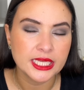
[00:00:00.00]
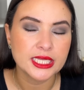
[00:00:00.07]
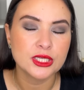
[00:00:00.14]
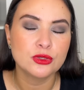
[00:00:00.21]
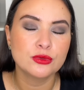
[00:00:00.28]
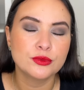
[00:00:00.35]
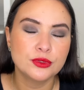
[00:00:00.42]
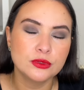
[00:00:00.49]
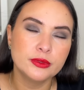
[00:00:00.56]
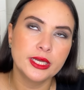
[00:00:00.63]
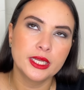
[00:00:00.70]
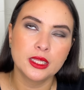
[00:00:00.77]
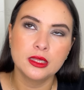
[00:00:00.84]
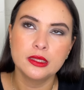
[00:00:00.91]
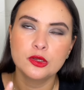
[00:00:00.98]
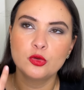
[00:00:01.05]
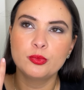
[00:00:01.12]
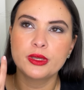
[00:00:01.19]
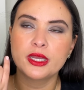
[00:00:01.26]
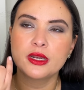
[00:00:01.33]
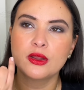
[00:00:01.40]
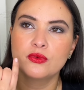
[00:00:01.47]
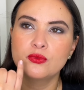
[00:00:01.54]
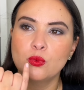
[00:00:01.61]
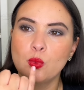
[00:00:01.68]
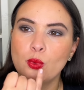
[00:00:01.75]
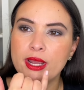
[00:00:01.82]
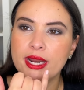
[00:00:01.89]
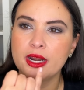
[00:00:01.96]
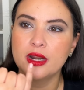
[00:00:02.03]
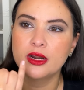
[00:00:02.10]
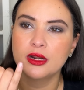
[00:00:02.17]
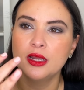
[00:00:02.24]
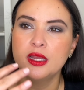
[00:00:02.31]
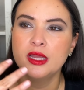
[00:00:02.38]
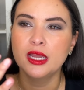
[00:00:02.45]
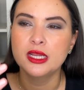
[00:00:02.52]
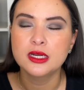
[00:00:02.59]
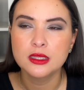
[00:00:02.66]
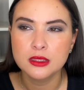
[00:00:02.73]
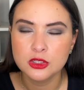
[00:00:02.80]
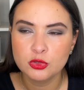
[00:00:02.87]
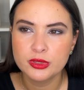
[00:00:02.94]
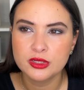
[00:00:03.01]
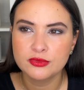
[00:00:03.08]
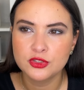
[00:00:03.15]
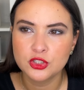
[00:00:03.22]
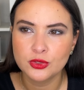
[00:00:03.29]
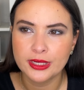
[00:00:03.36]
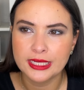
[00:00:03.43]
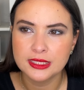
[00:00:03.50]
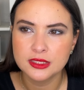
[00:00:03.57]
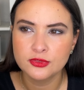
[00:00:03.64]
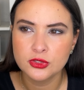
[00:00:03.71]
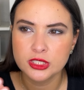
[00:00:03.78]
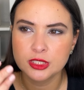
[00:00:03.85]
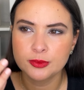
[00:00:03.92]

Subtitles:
Like you do get a little bit of wear and a little bit of transfer,